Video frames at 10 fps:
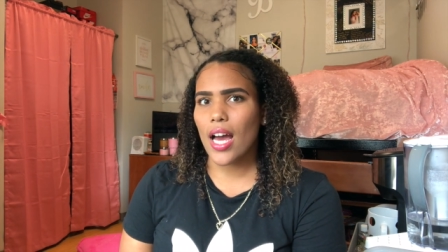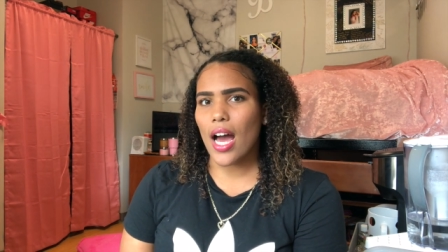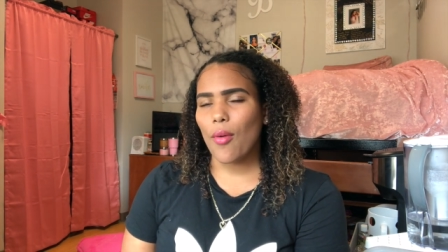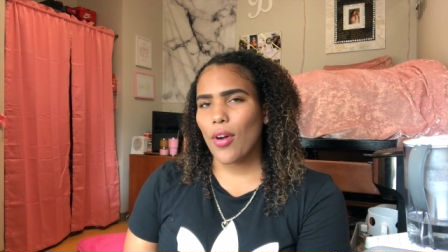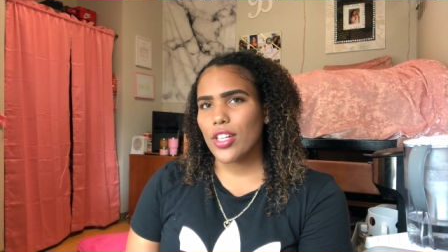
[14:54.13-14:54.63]

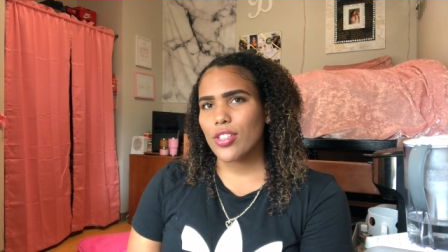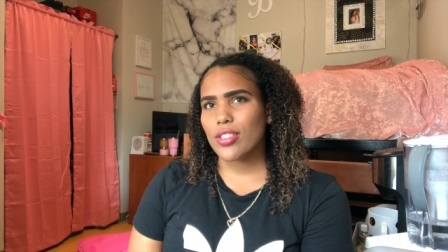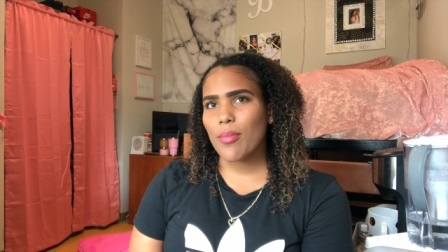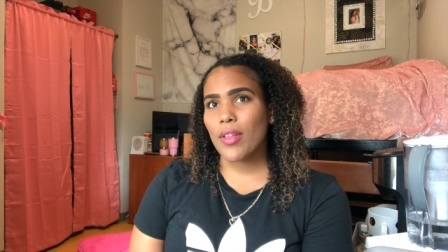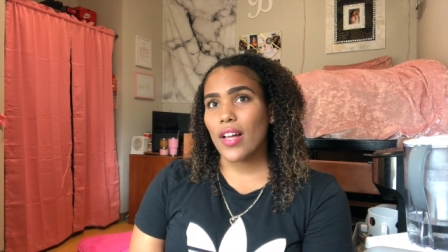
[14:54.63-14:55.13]
I want to do
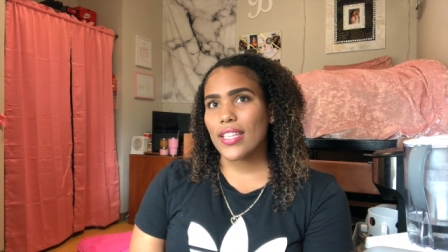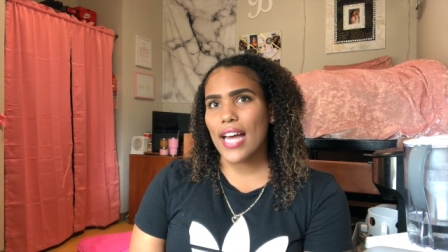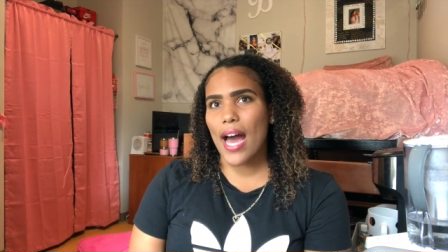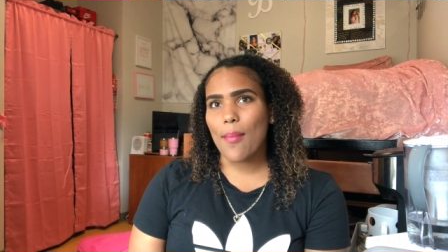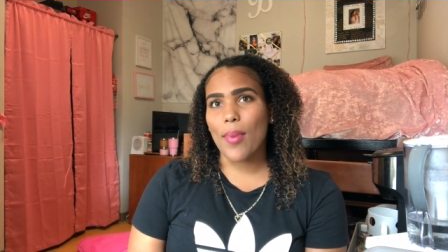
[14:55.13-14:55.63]
something like
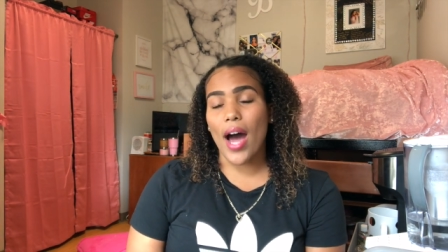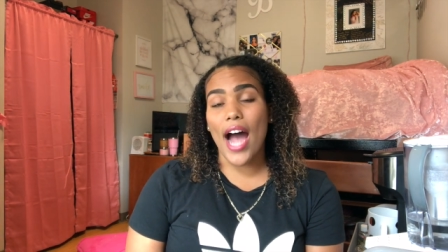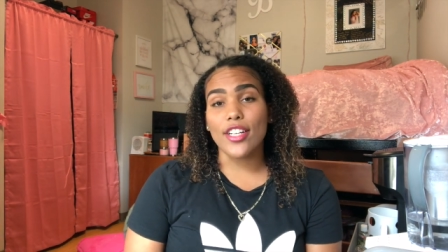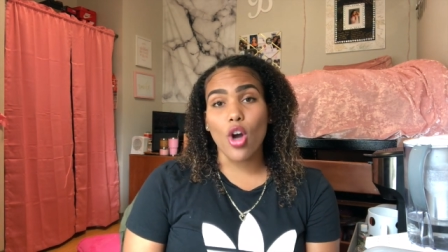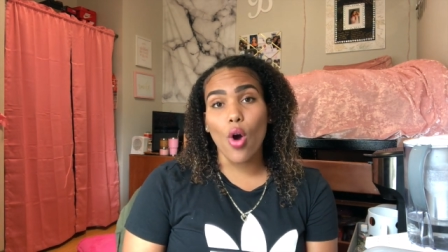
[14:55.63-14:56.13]
that but
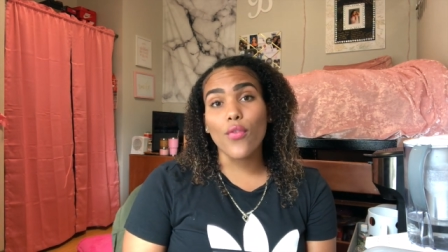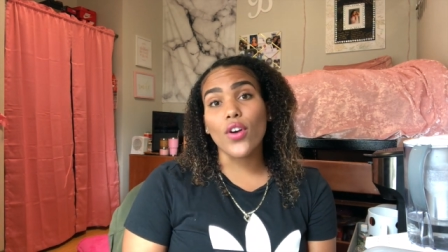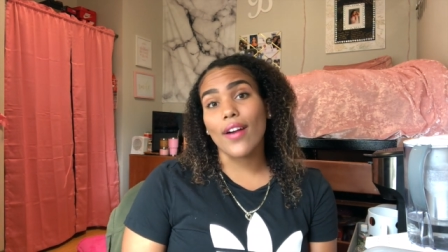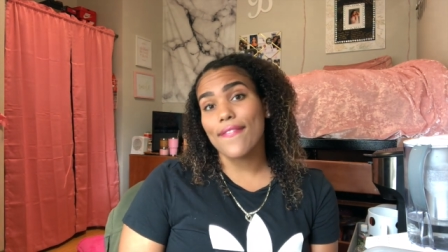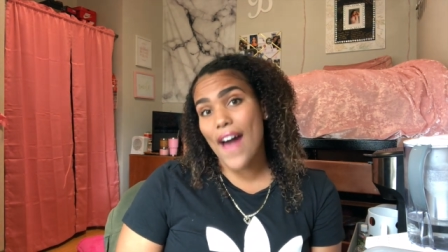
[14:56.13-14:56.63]
I know
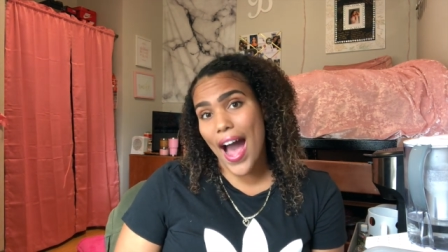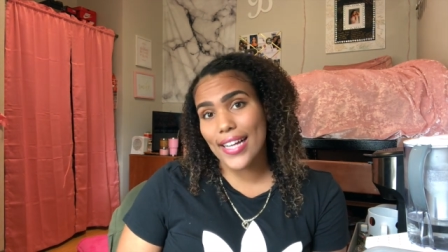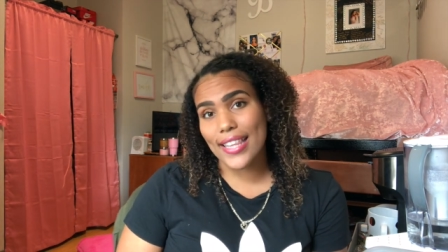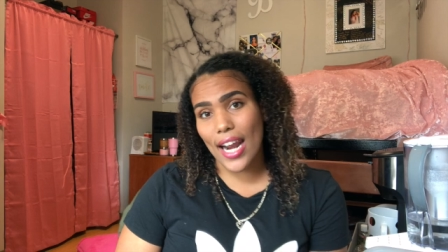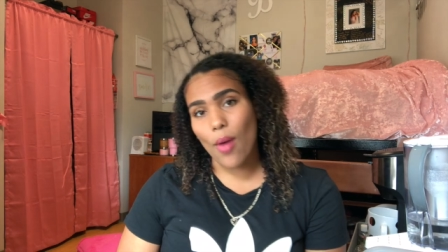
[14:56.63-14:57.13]
for a
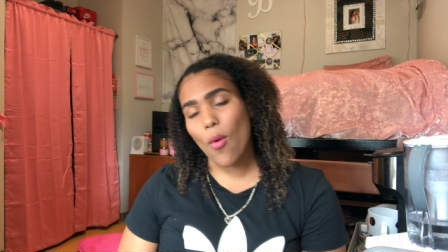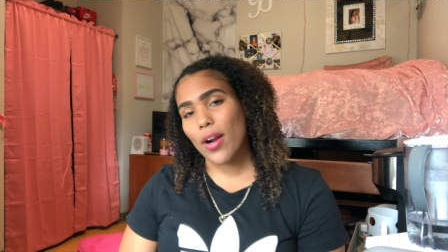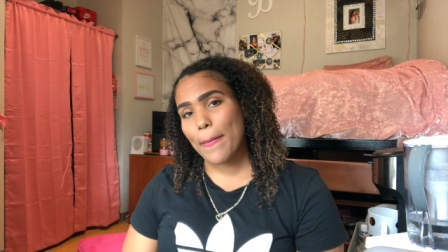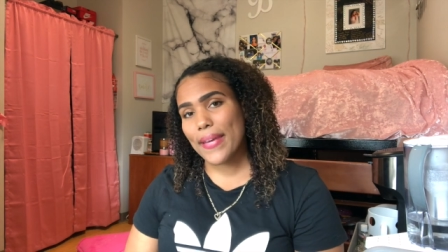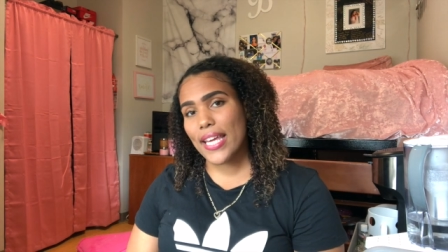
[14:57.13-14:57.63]
fact that I
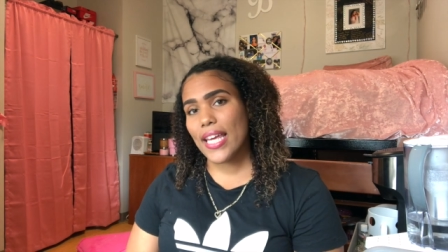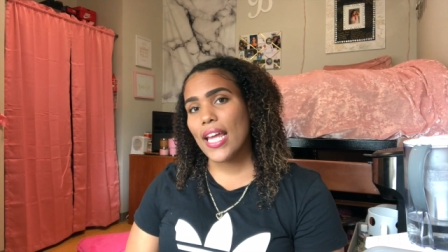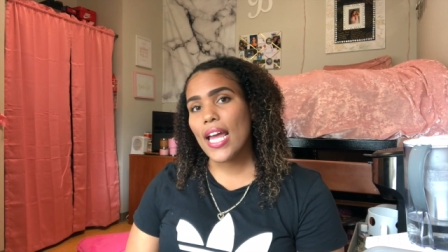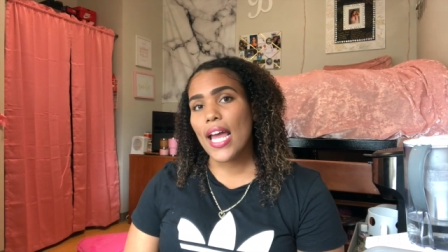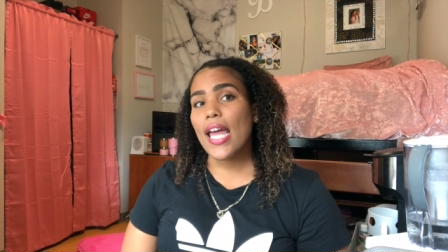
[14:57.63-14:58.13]
want to
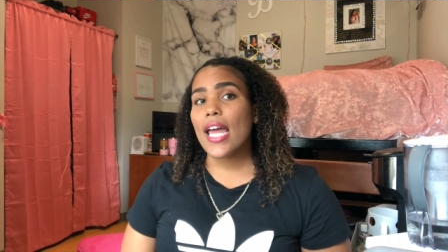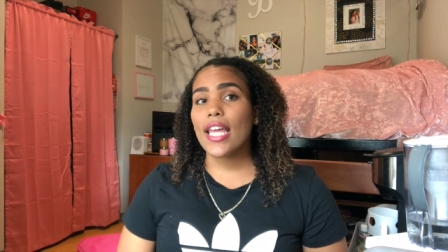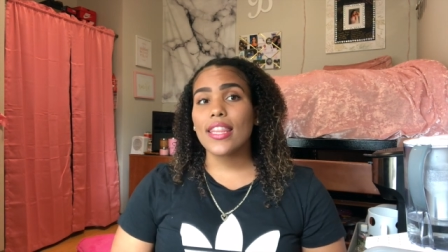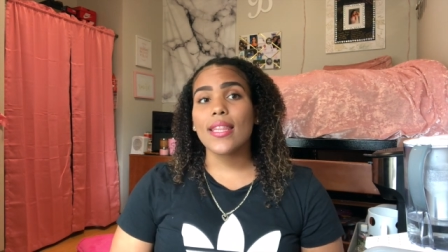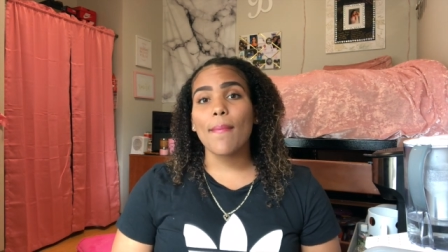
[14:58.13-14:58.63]
be
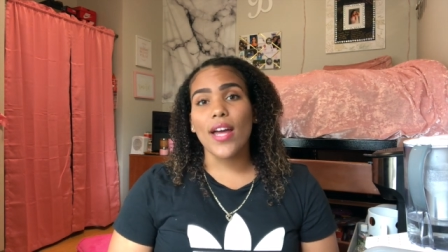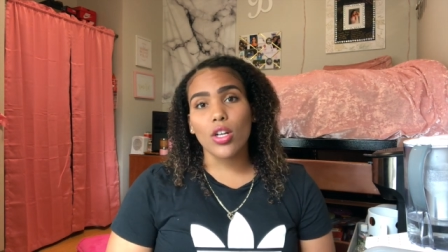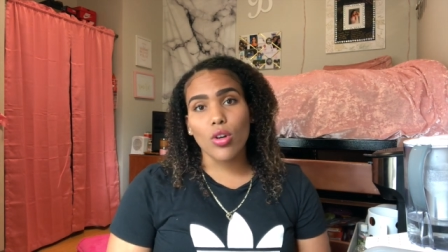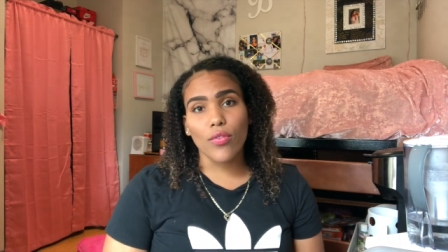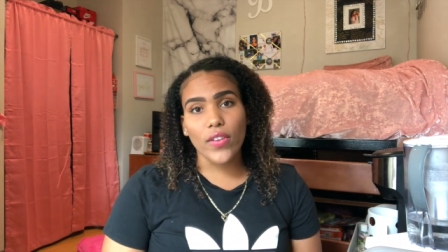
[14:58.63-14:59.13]
in the
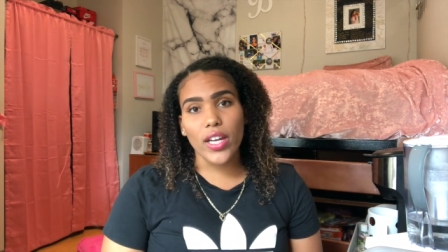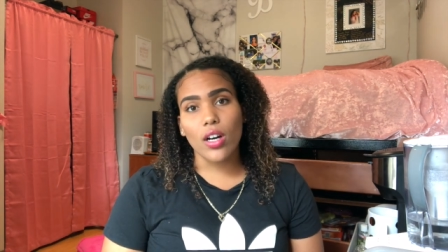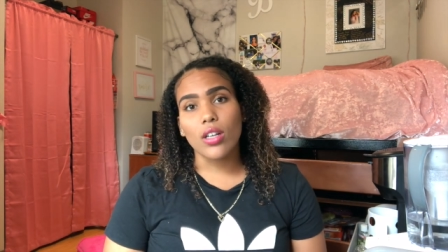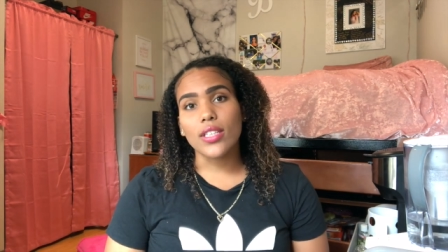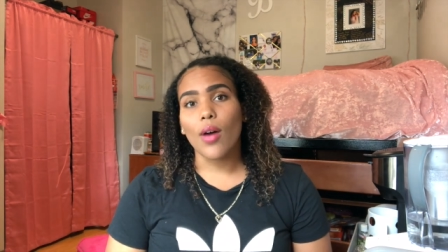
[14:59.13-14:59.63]
medical
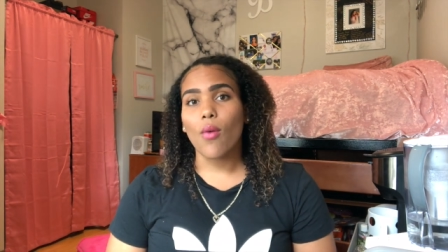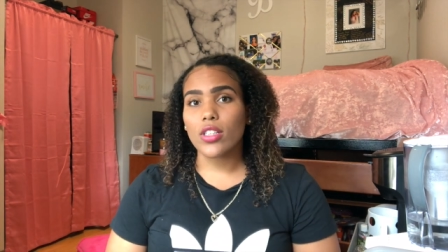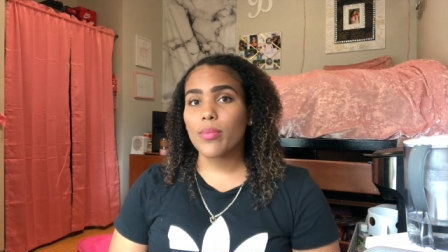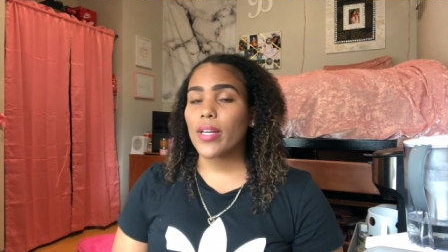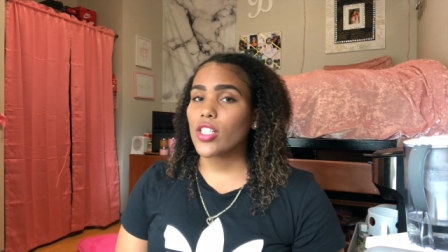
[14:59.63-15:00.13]
field I
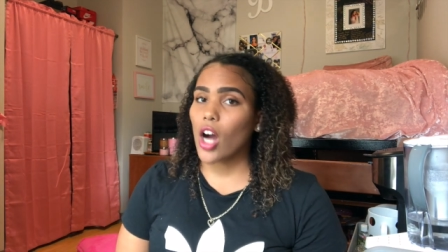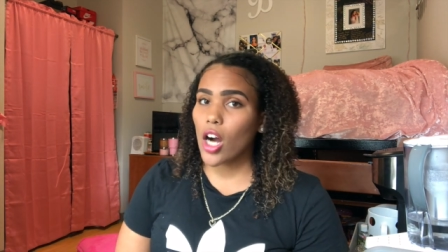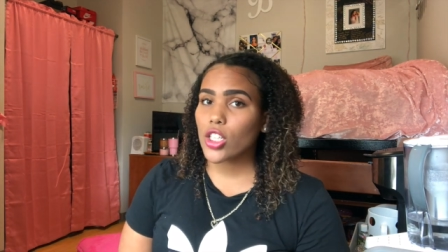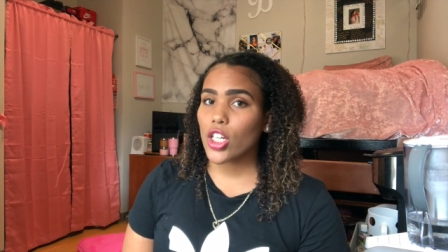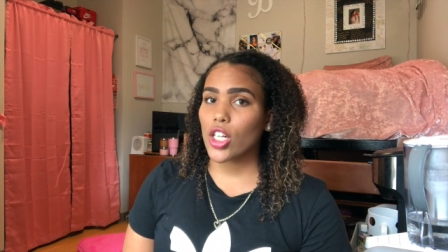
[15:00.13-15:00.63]
want to be a
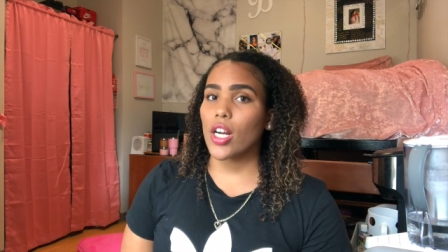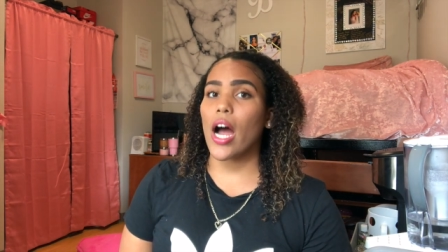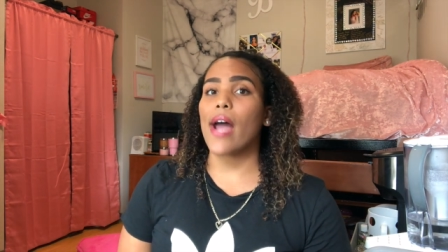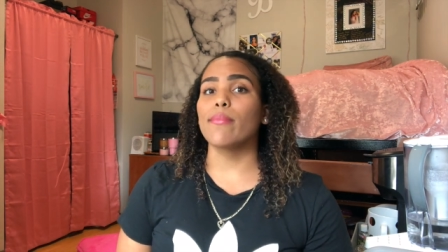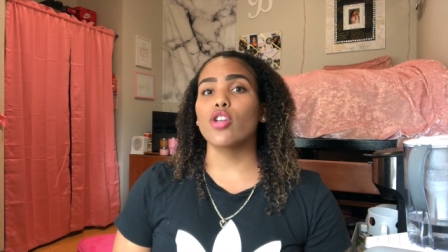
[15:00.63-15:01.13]
doctor
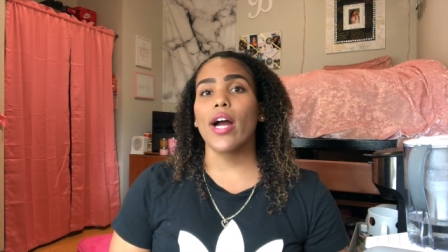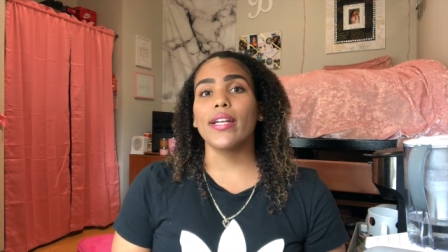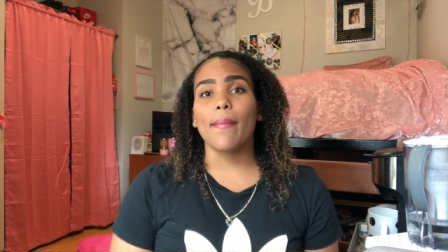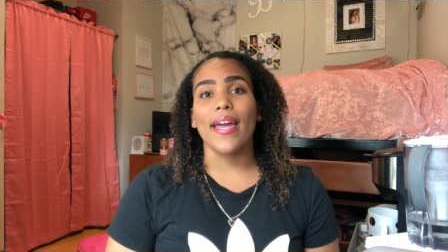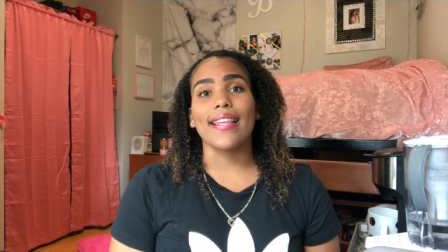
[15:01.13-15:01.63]
I'm
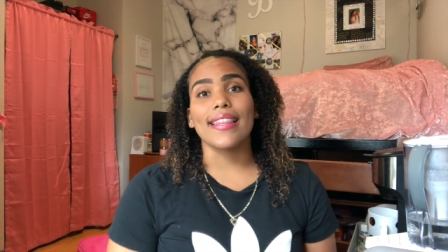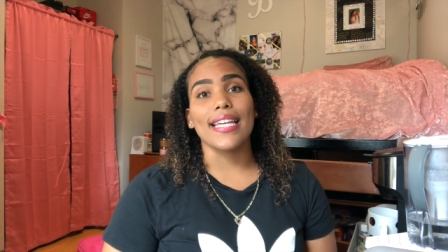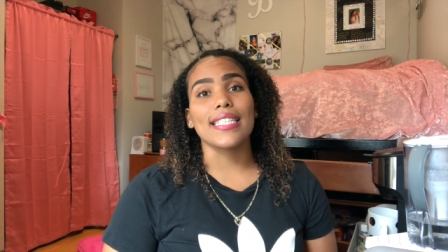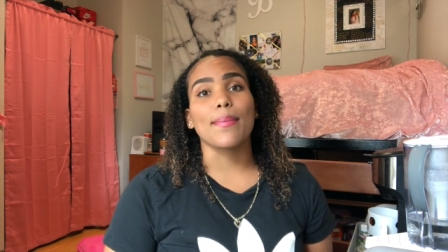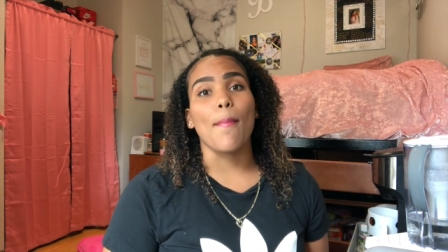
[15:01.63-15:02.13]
trying to make
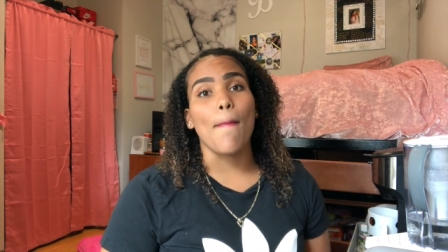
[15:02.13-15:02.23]
this